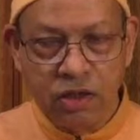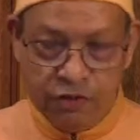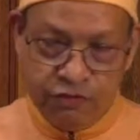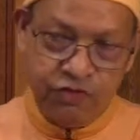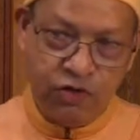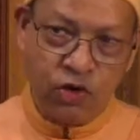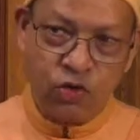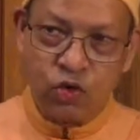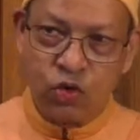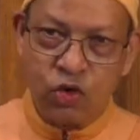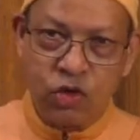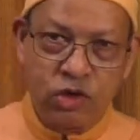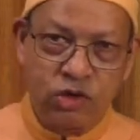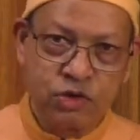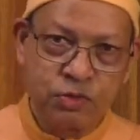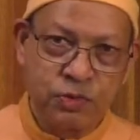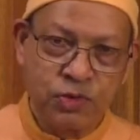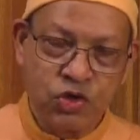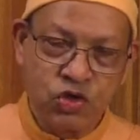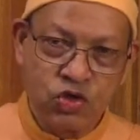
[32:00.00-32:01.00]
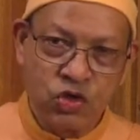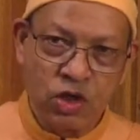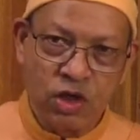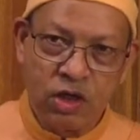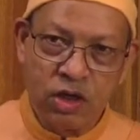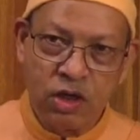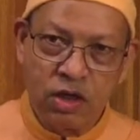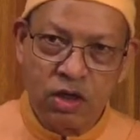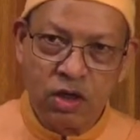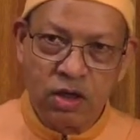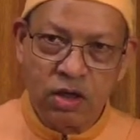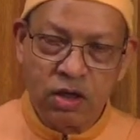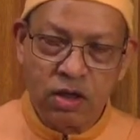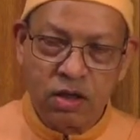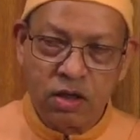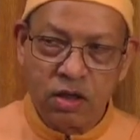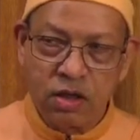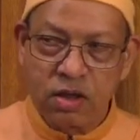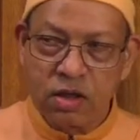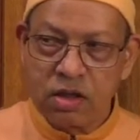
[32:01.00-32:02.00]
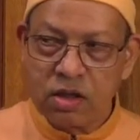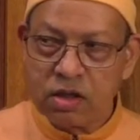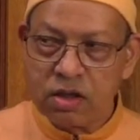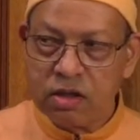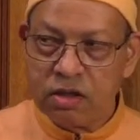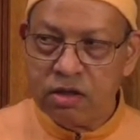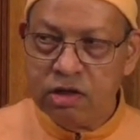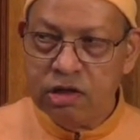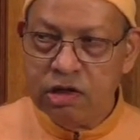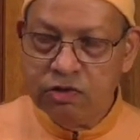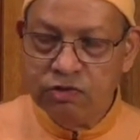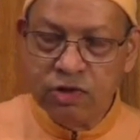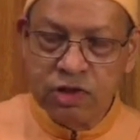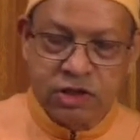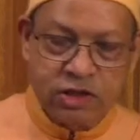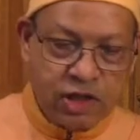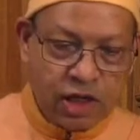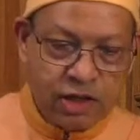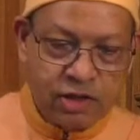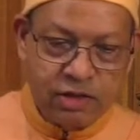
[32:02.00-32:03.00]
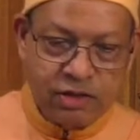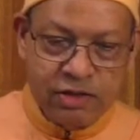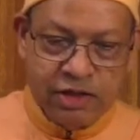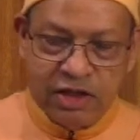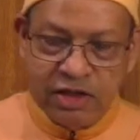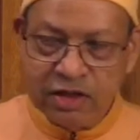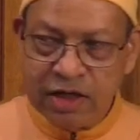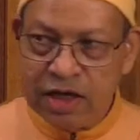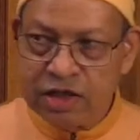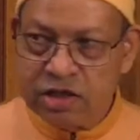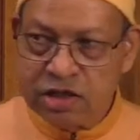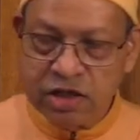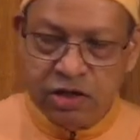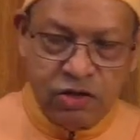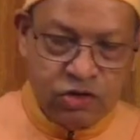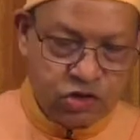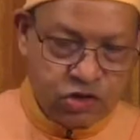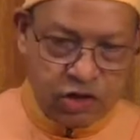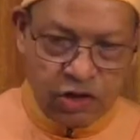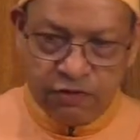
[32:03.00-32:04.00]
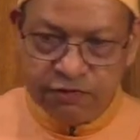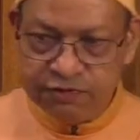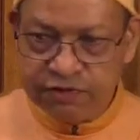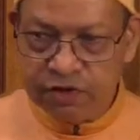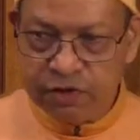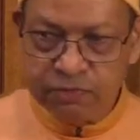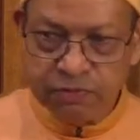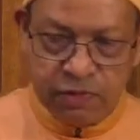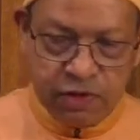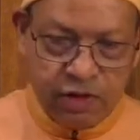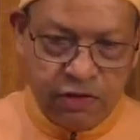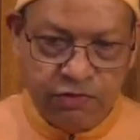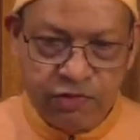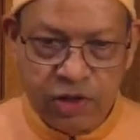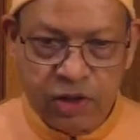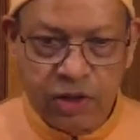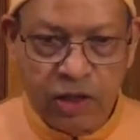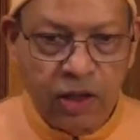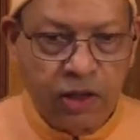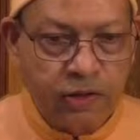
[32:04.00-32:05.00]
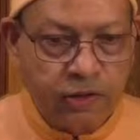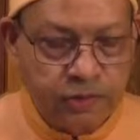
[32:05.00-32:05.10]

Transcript: if you're growing spiritually, you will start detaching yourself from everything.